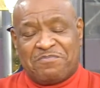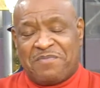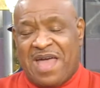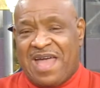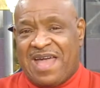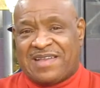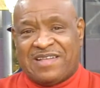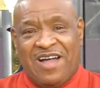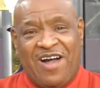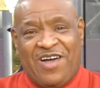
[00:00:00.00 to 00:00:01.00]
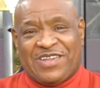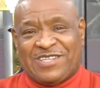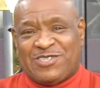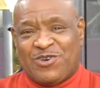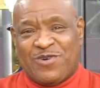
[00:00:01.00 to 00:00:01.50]
Man, God
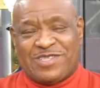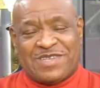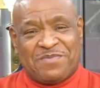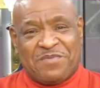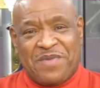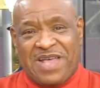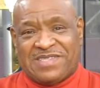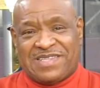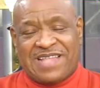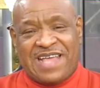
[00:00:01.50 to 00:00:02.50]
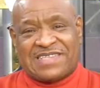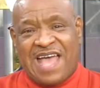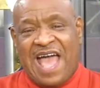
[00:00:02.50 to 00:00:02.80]
is doing some amazing things.